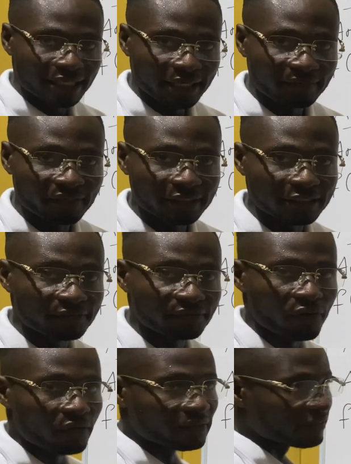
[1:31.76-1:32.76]
derivative
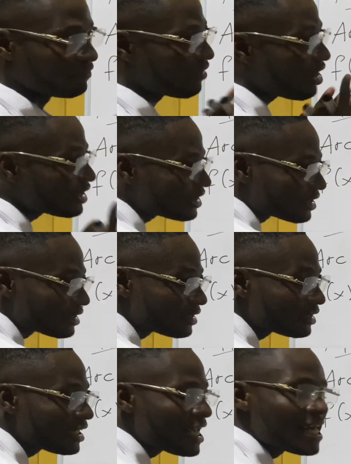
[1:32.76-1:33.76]
of the
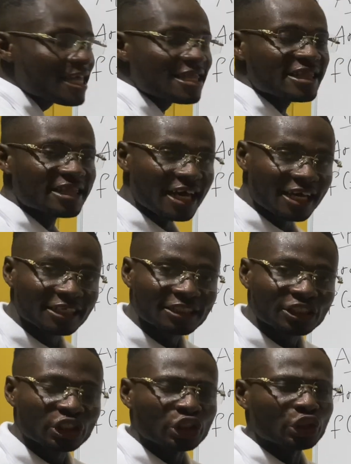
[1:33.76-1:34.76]
function, then
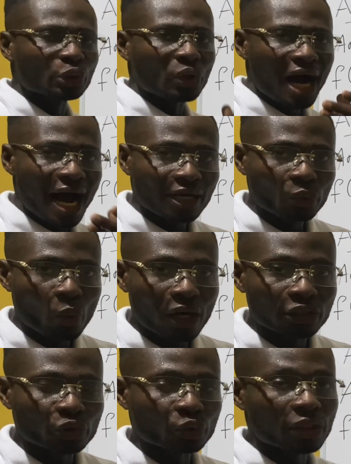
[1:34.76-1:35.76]
you add
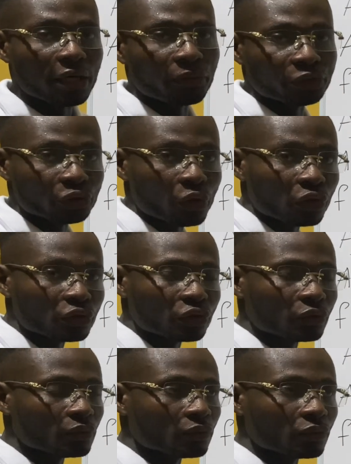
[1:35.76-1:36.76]
1 to the result.
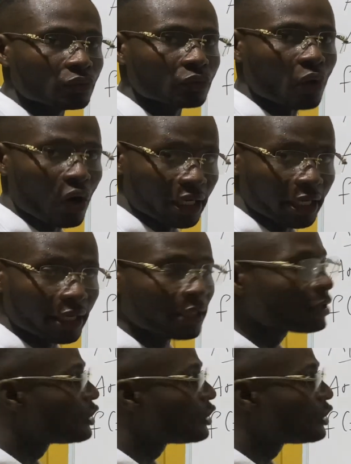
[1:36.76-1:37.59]
Okay,